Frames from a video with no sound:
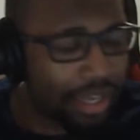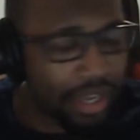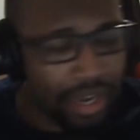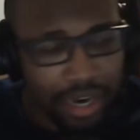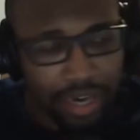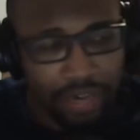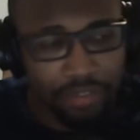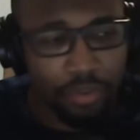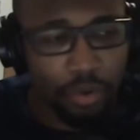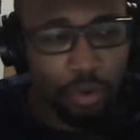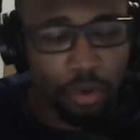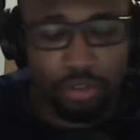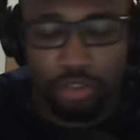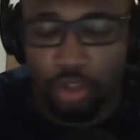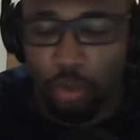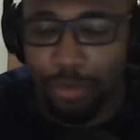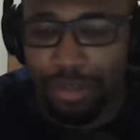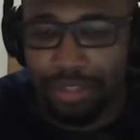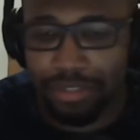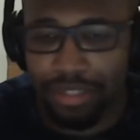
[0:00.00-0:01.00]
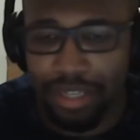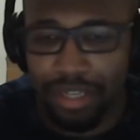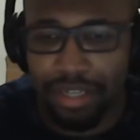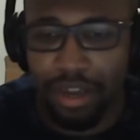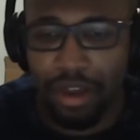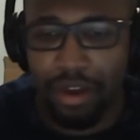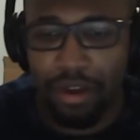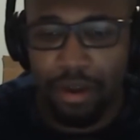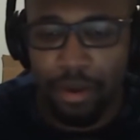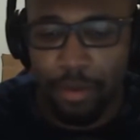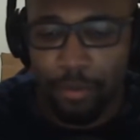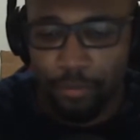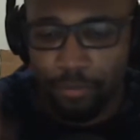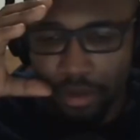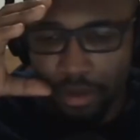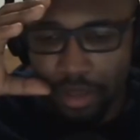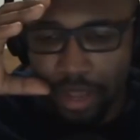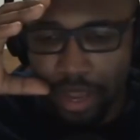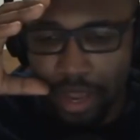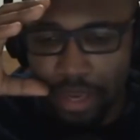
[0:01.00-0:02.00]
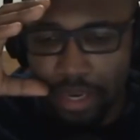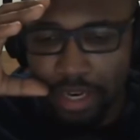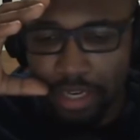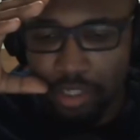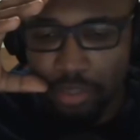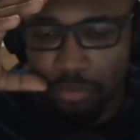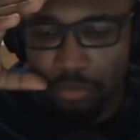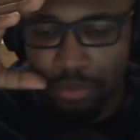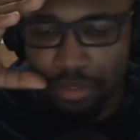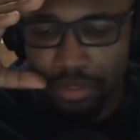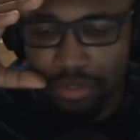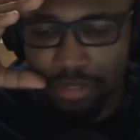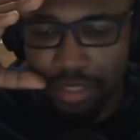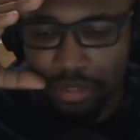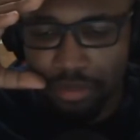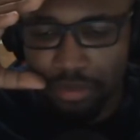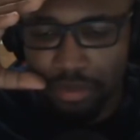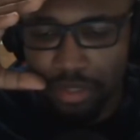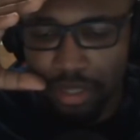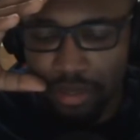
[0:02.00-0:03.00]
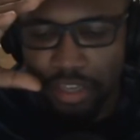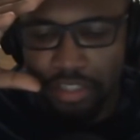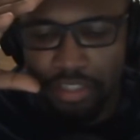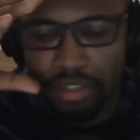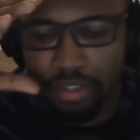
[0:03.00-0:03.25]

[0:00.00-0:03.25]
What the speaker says: And of course, Tomoya's like, hey, can you please not do that?